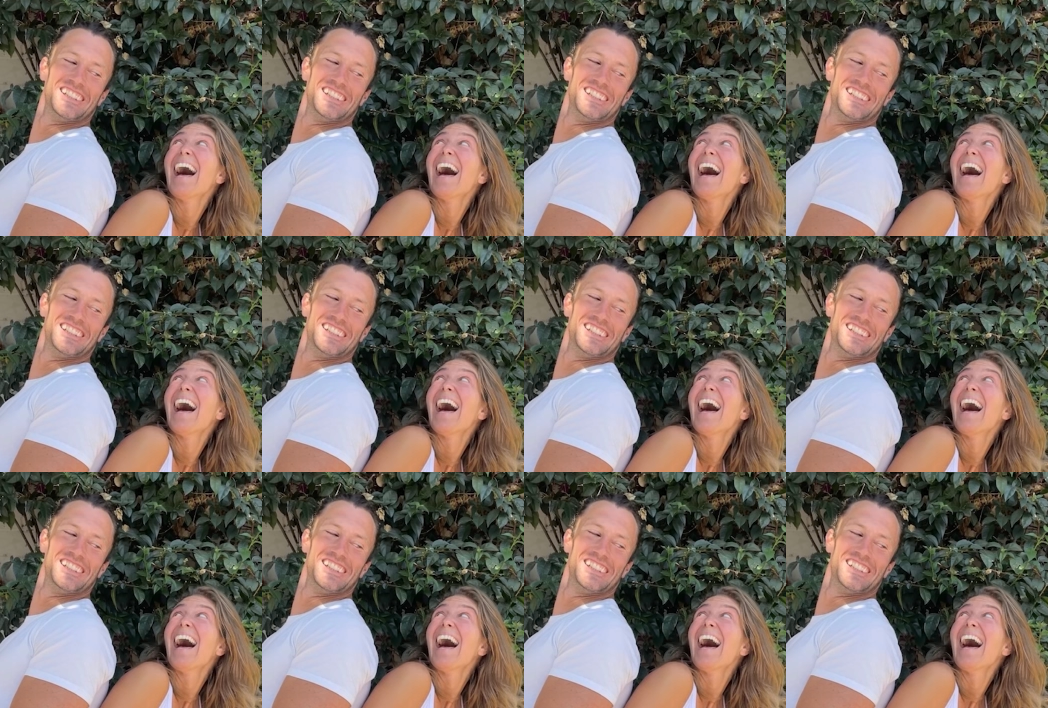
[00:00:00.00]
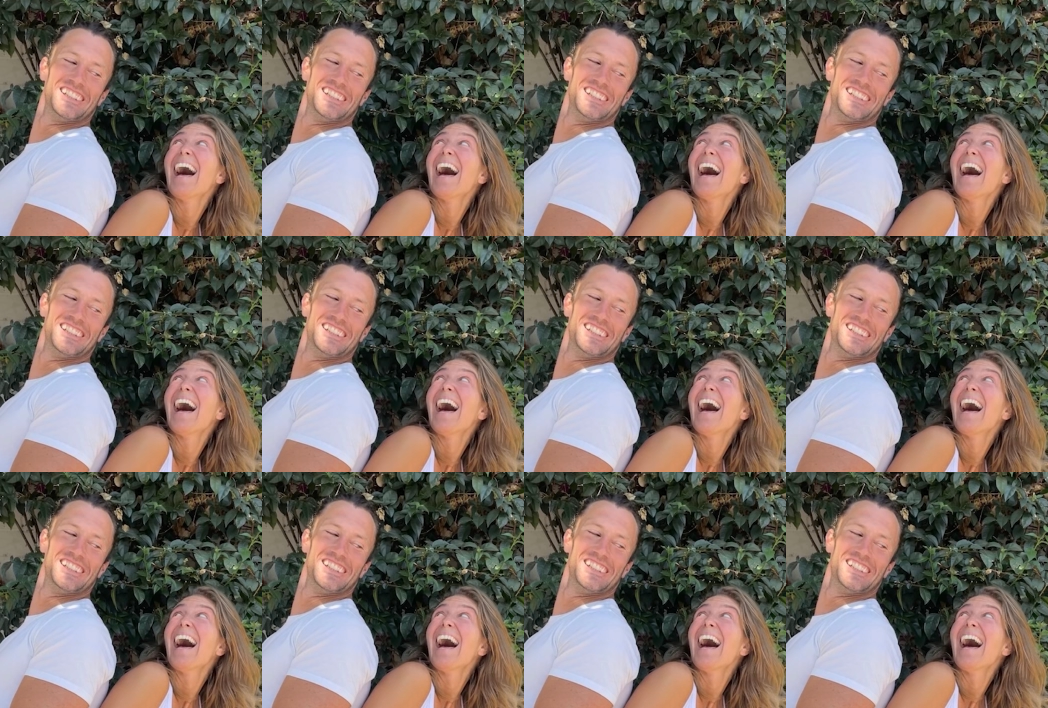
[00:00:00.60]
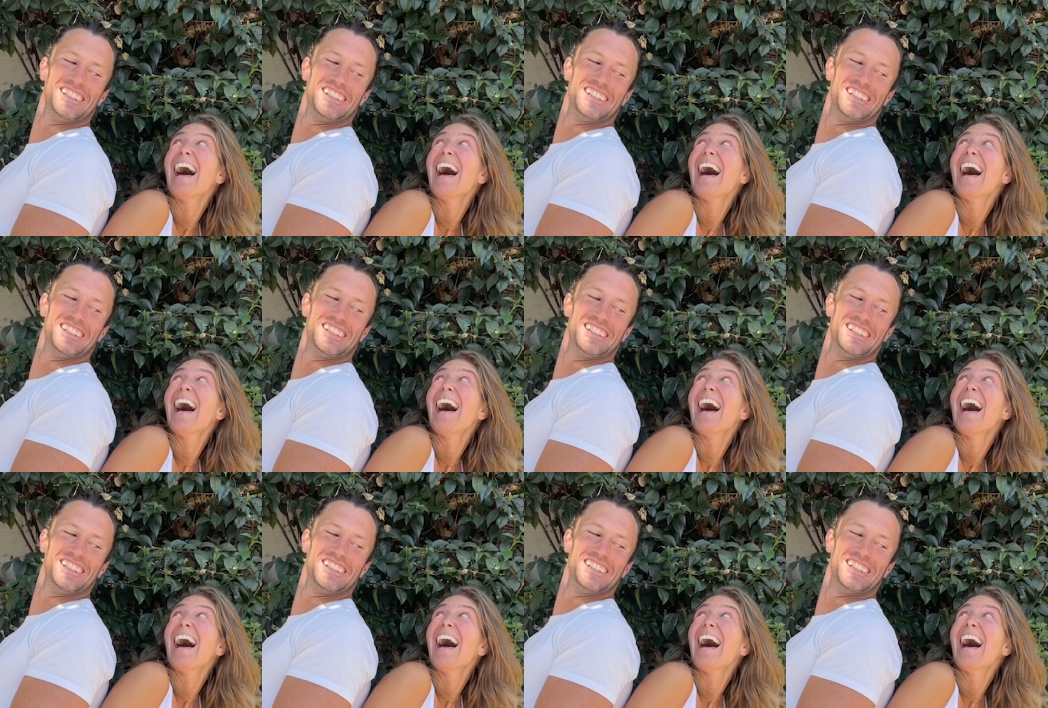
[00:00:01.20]

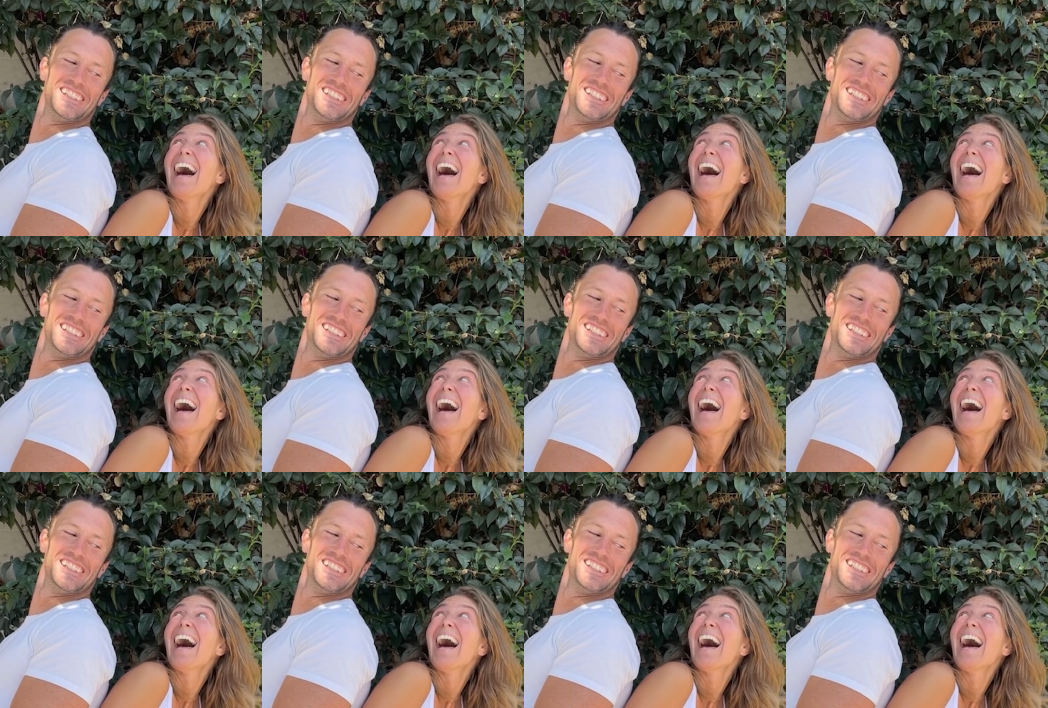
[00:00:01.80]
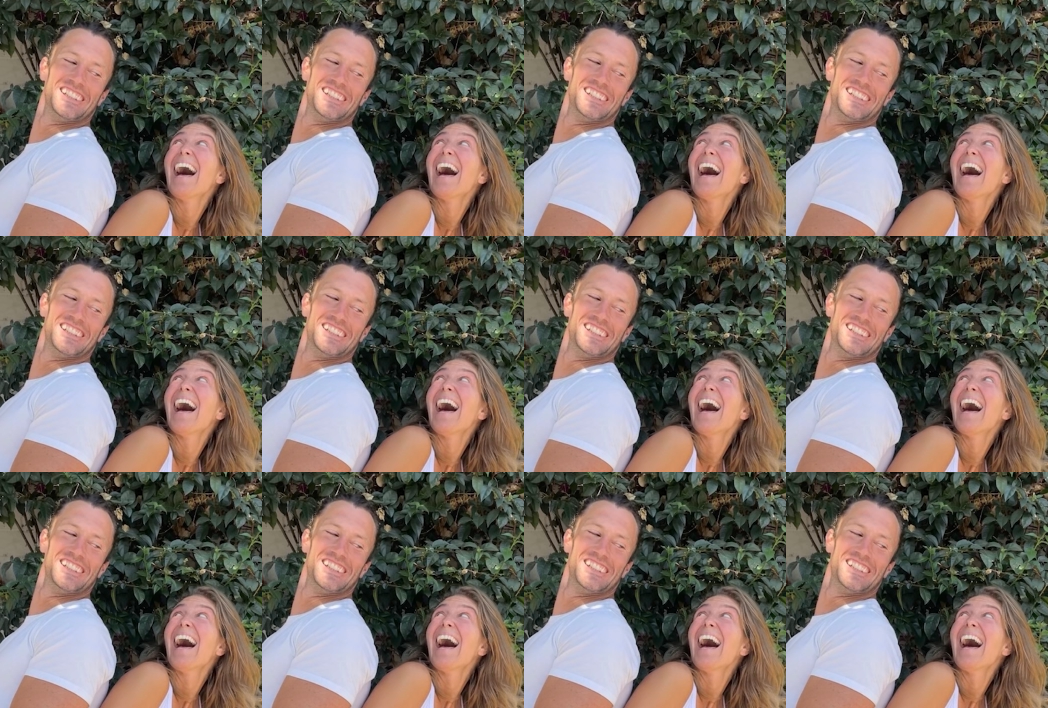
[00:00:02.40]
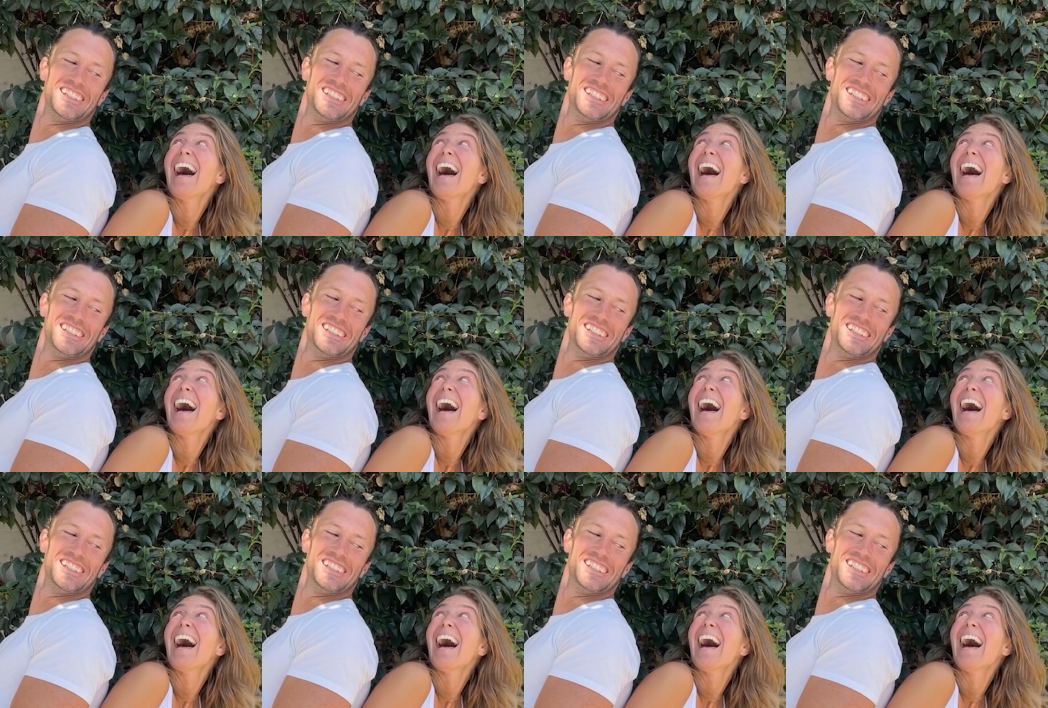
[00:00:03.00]

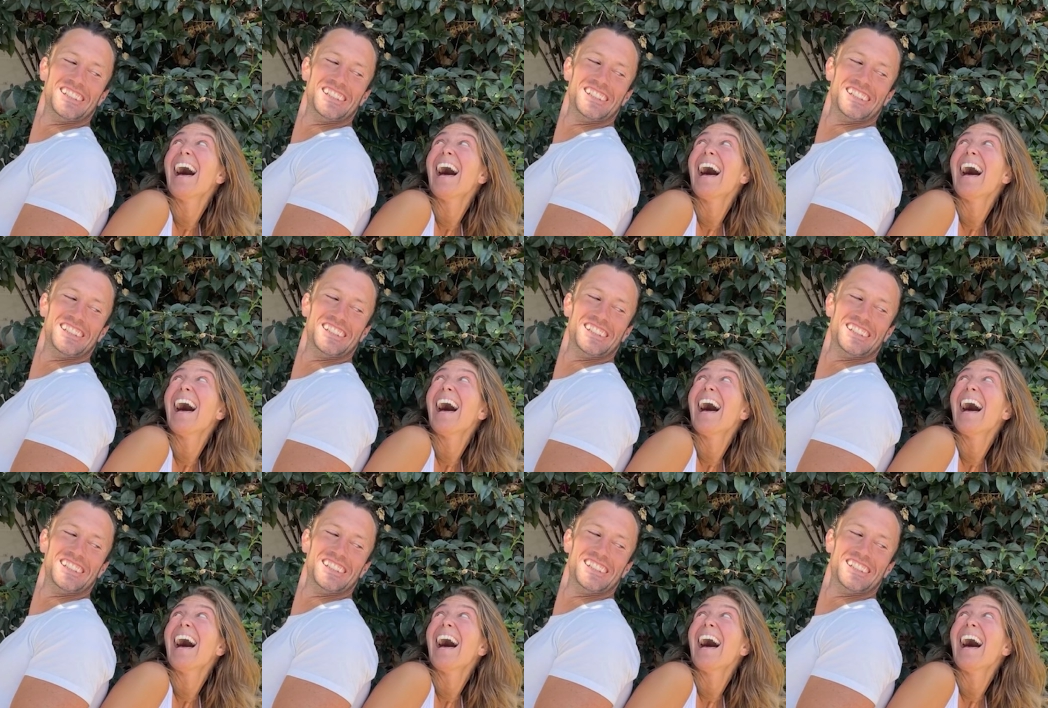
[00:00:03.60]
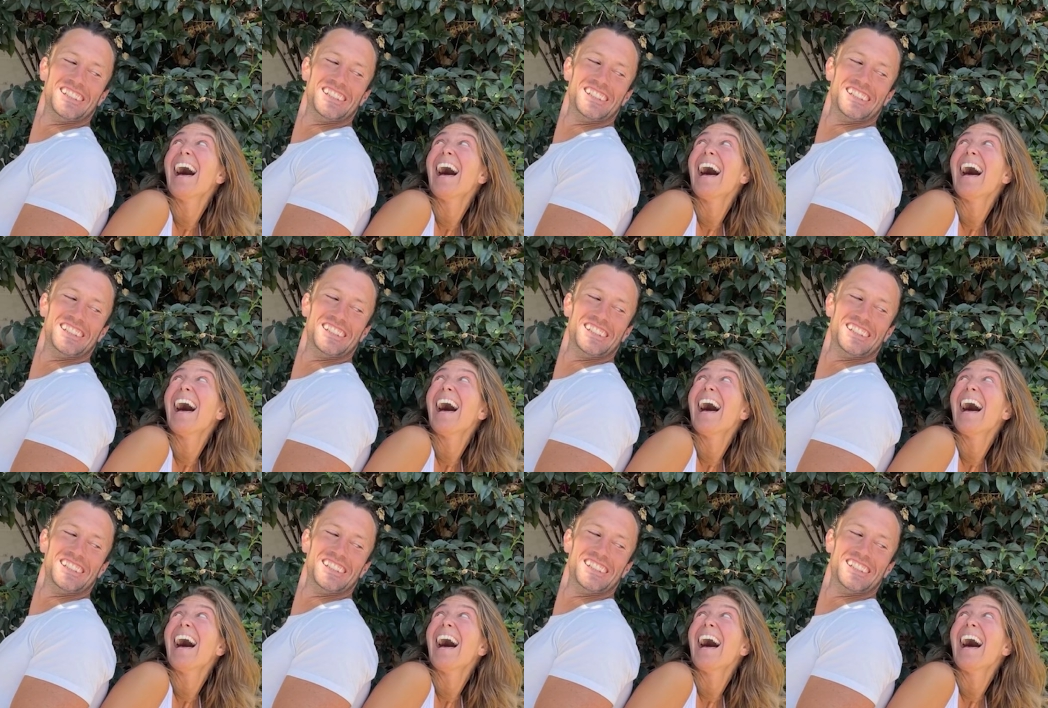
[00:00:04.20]
No one is speaking in this clip.